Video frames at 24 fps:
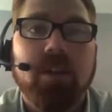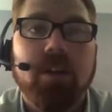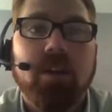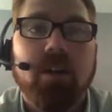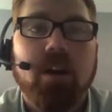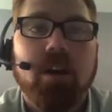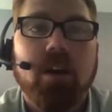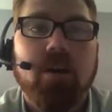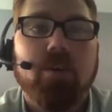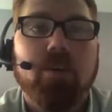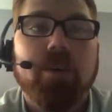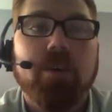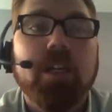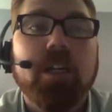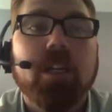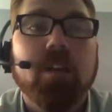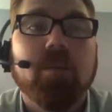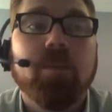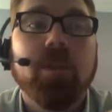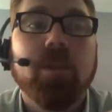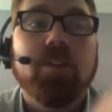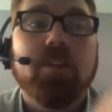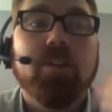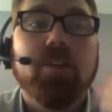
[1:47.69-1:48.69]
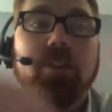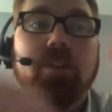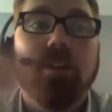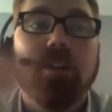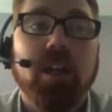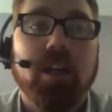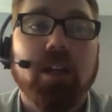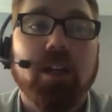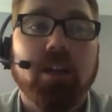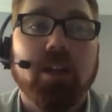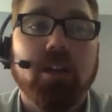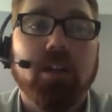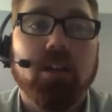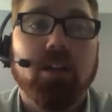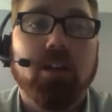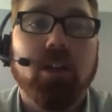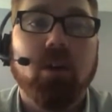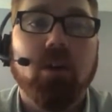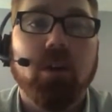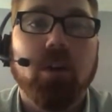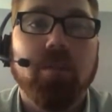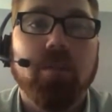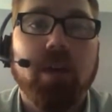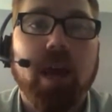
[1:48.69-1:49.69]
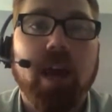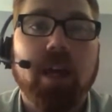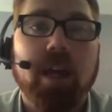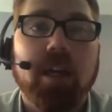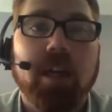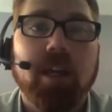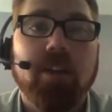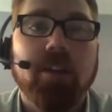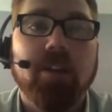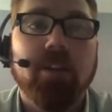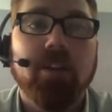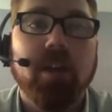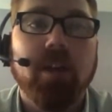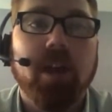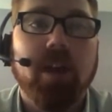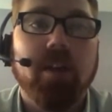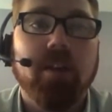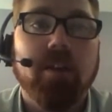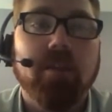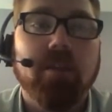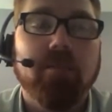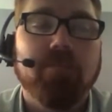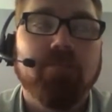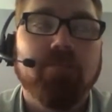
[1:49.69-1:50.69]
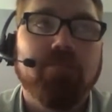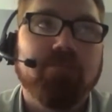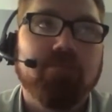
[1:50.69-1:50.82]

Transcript: Uh, recapitulating, going back and and